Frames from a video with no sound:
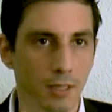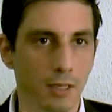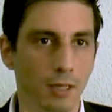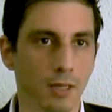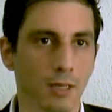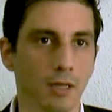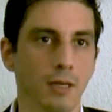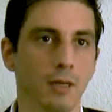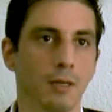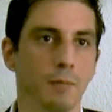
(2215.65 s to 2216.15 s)

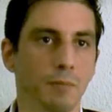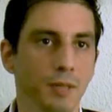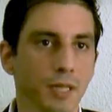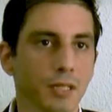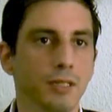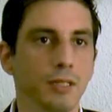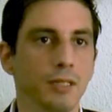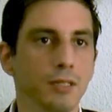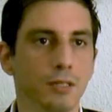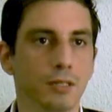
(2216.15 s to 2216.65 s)
uh,
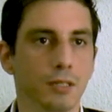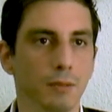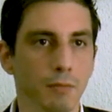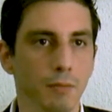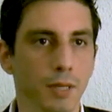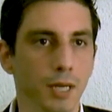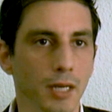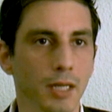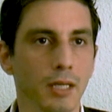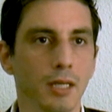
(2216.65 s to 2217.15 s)
beating
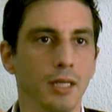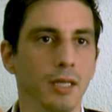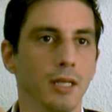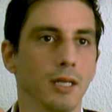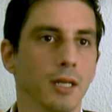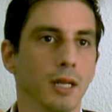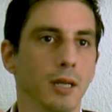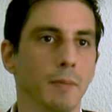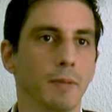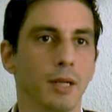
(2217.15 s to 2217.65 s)
somebody
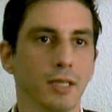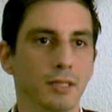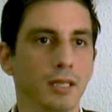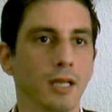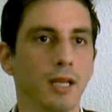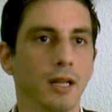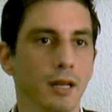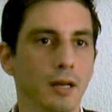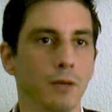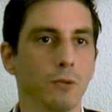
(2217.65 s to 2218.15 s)
in La
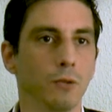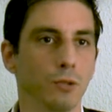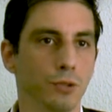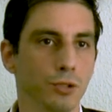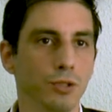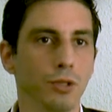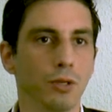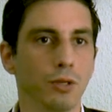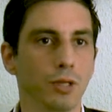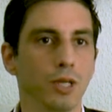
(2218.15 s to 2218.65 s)
Plaza de la
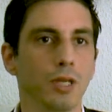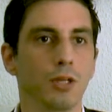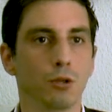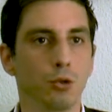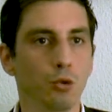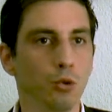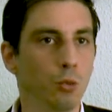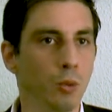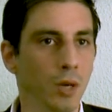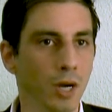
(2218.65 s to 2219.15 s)
Revolución
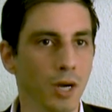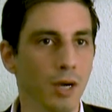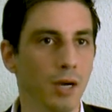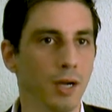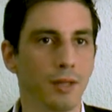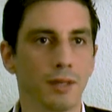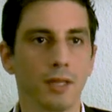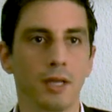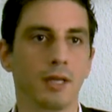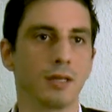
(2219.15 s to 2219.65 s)
in
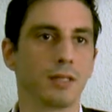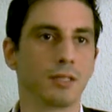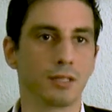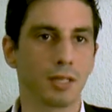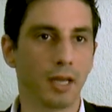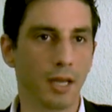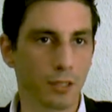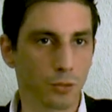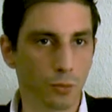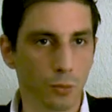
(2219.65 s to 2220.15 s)
Cuba that
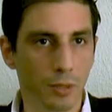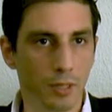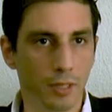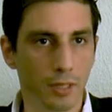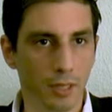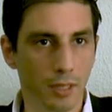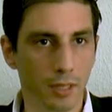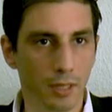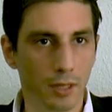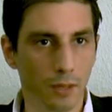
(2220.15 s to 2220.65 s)
stands with
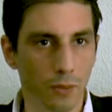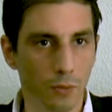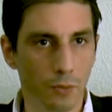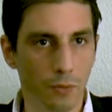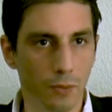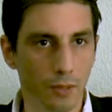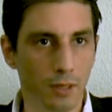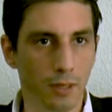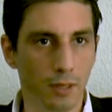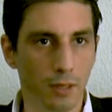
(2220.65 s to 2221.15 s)

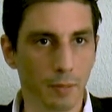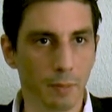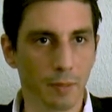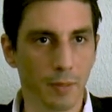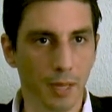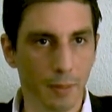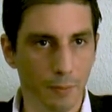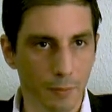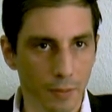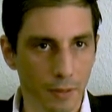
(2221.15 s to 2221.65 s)
a with a
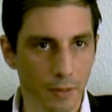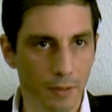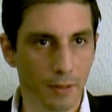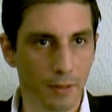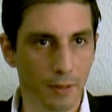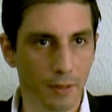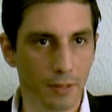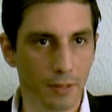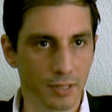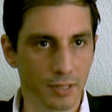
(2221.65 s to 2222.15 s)

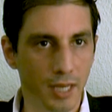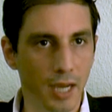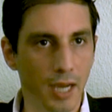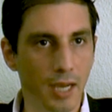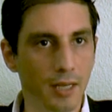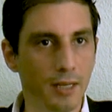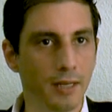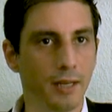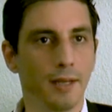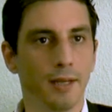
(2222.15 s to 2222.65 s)
paper
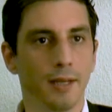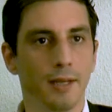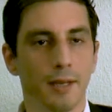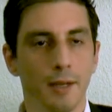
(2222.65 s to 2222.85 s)
sign,